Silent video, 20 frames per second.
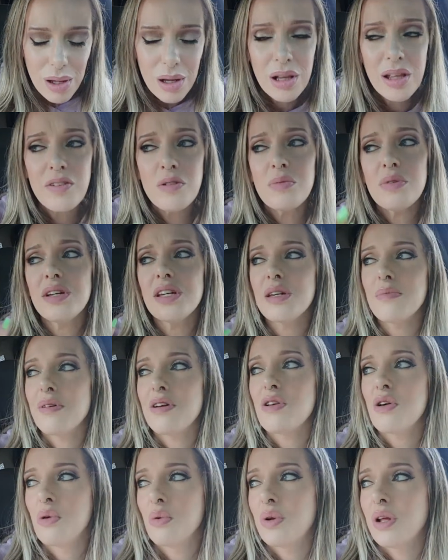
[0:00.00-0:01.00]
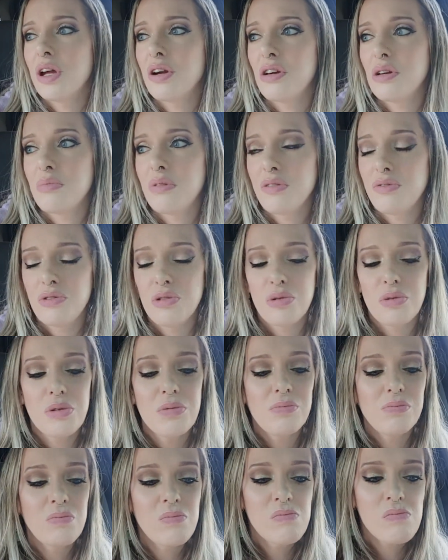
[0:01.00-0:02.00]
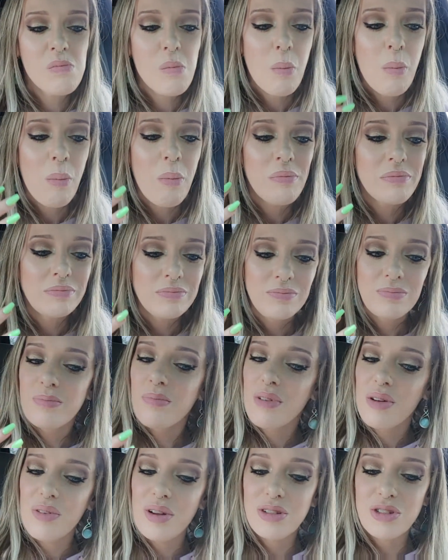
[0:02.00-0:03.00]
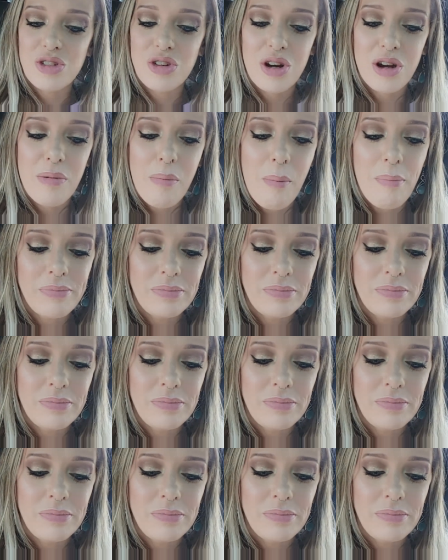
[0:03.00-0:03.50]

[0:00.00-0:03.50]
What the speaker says: I love it when I get my own hair in my food. That's great.